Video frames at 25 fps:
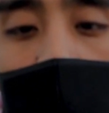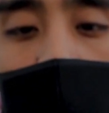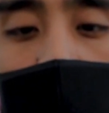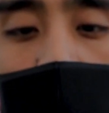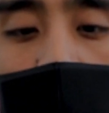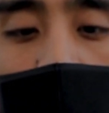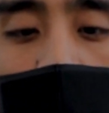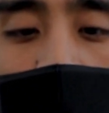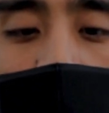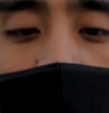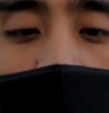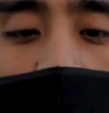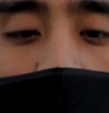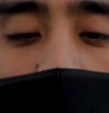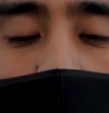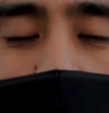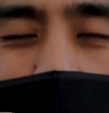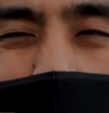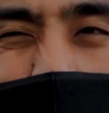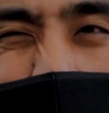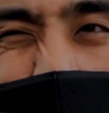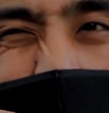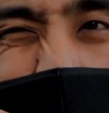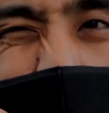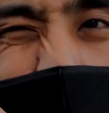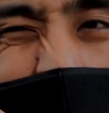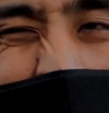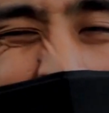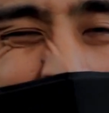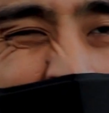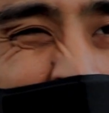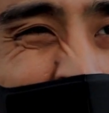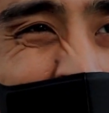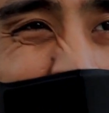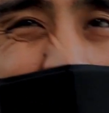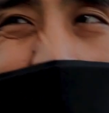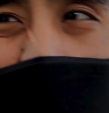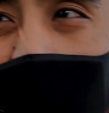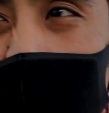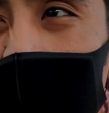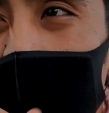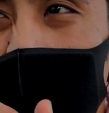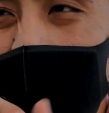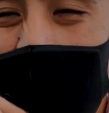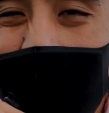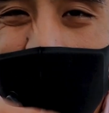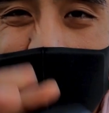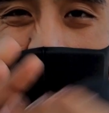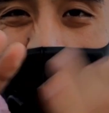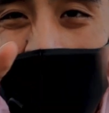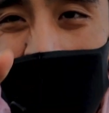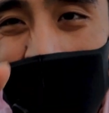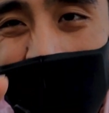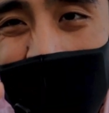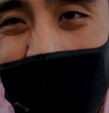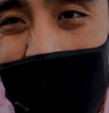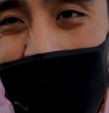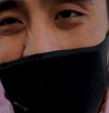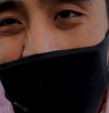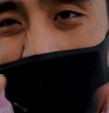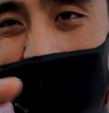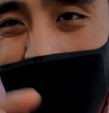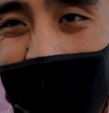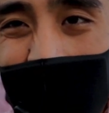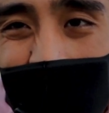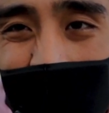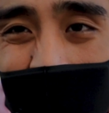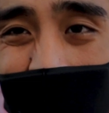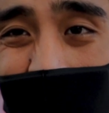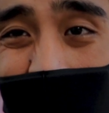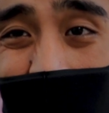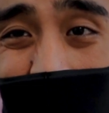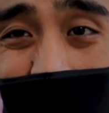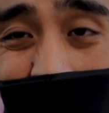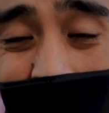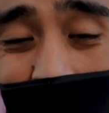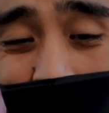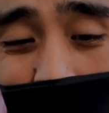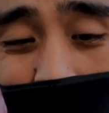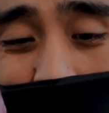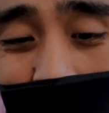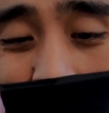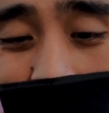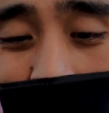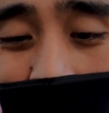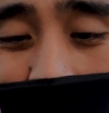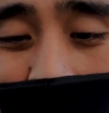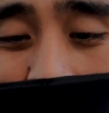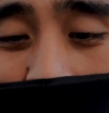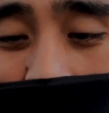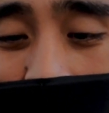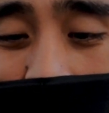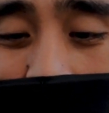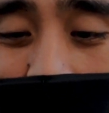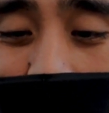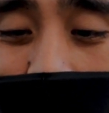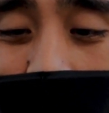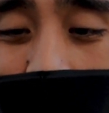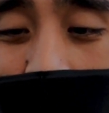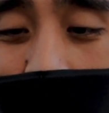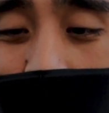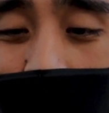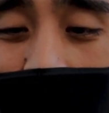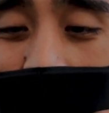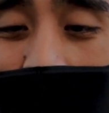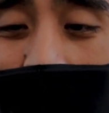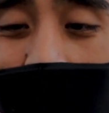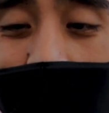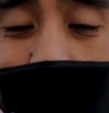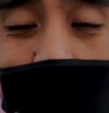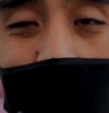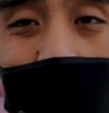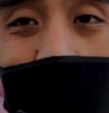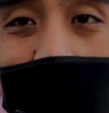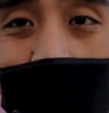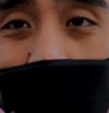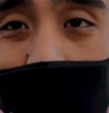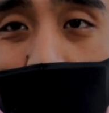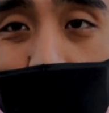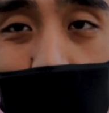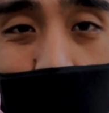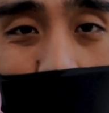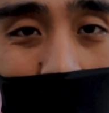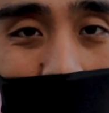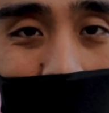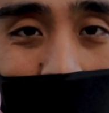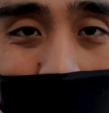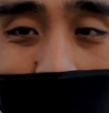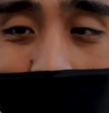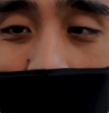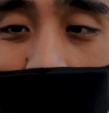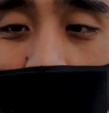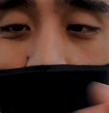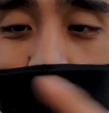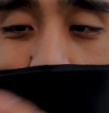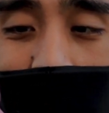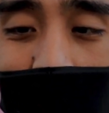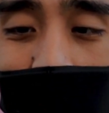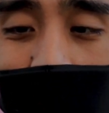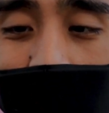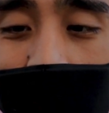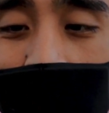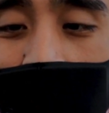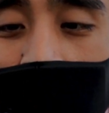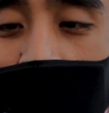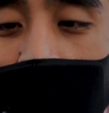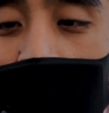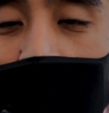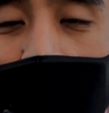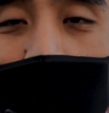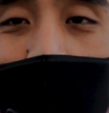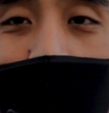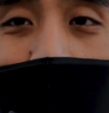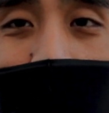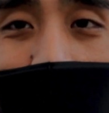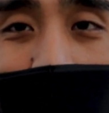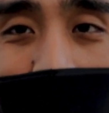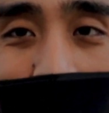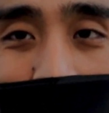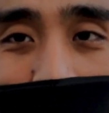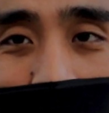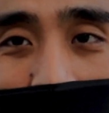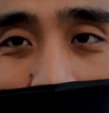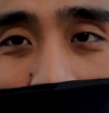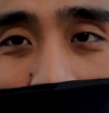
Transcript: So it's a pretty decent and regular mount adapter. Doesn't do anything special, doesn't have